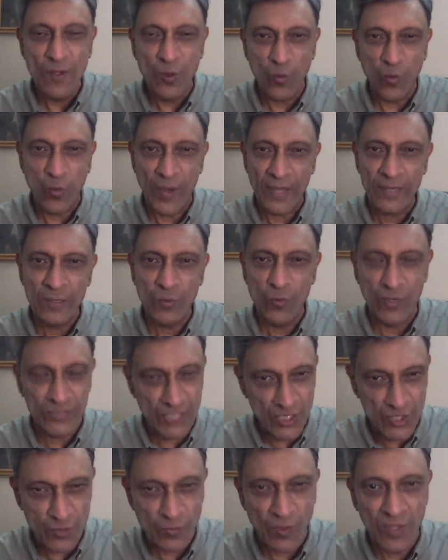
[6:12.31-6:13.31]
One was
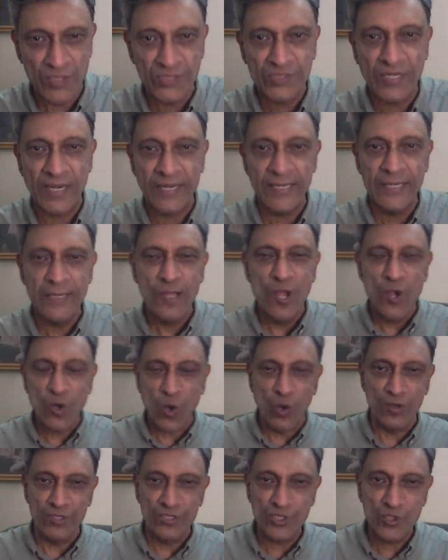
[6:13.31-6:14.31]
a small study
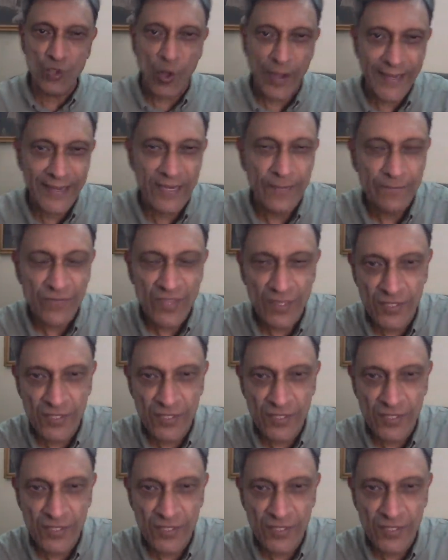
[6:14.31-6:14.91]
called STOIC.